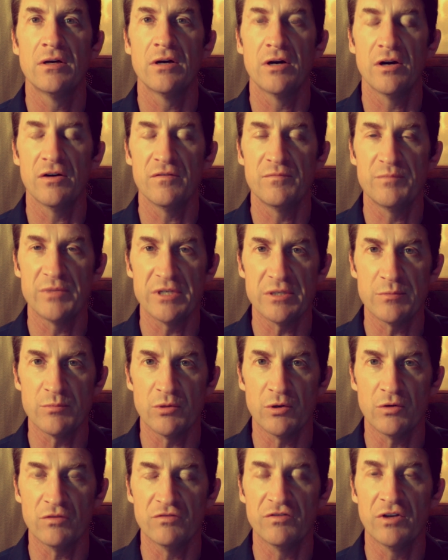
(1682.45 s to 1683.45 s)
of
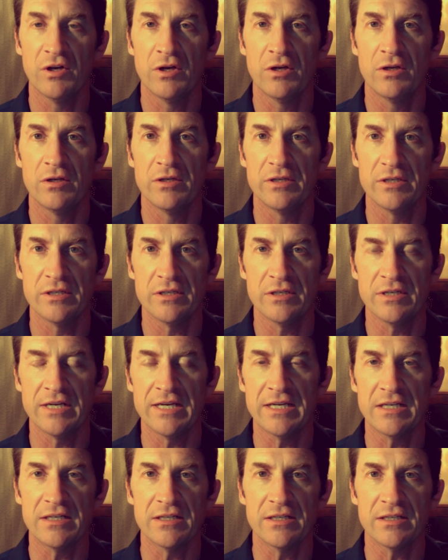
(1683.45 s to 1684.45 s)
people's
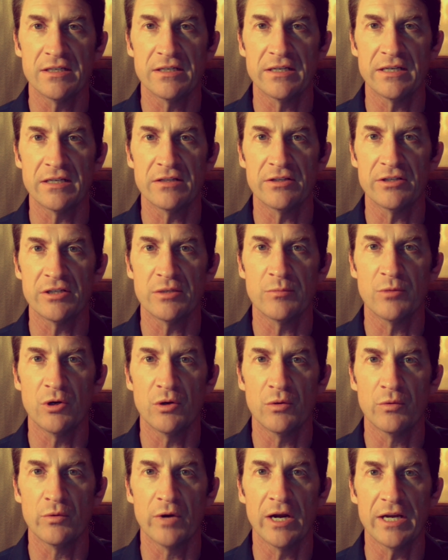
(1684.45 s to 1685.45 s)
innate,
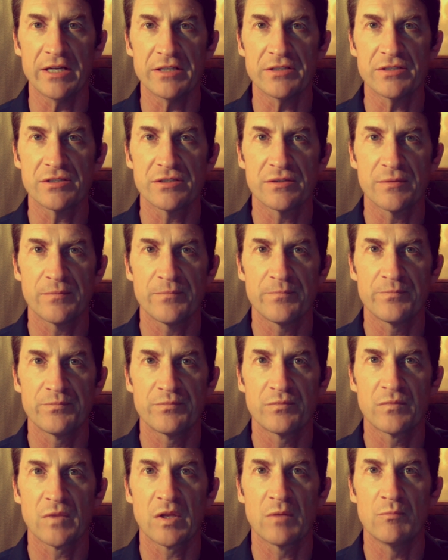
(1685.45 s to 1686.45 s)
inalienable rights.
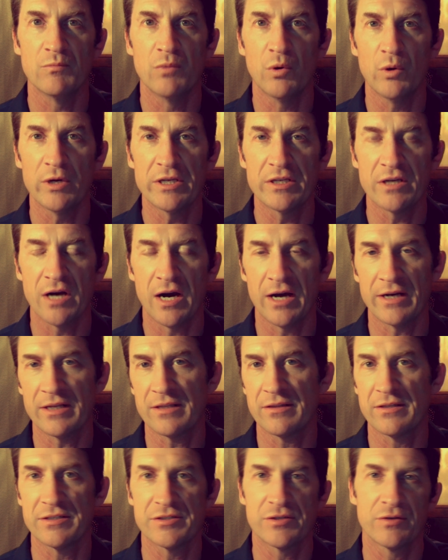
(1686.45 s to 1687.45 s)

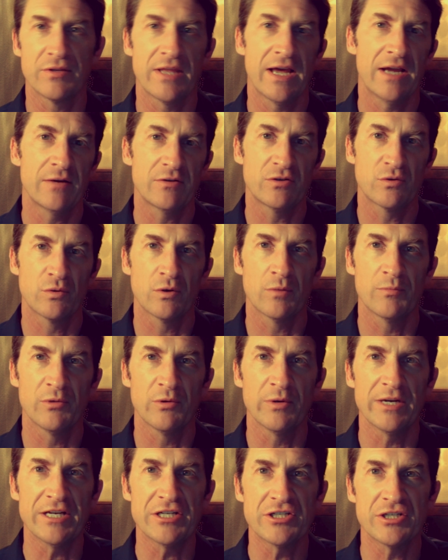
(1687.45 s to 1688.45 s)
Boycotting this or that
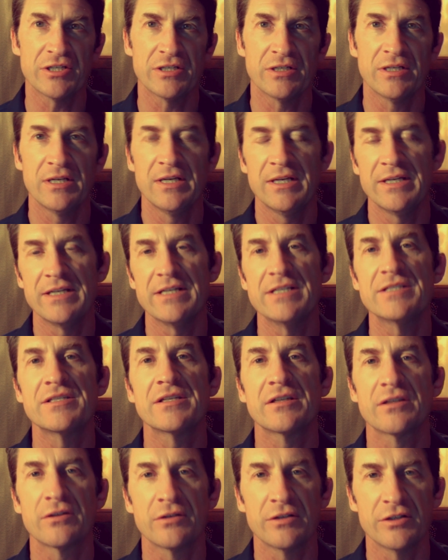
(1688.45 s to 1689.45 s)
corporation
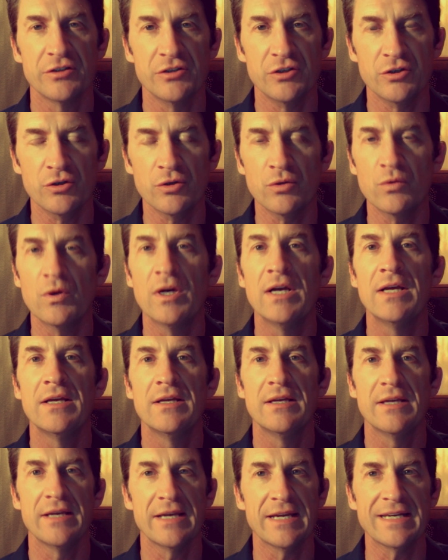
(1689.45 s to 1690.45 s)
isn't going to do
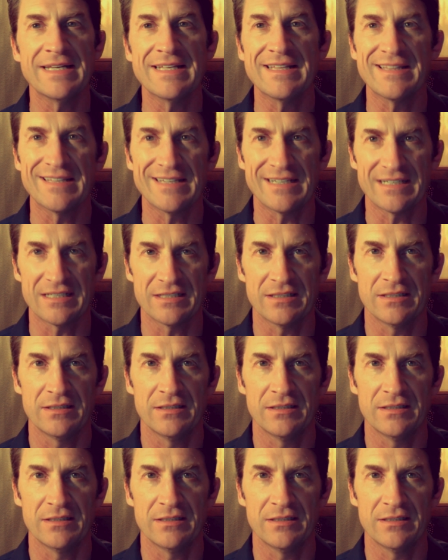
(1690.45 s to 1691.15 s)
anything.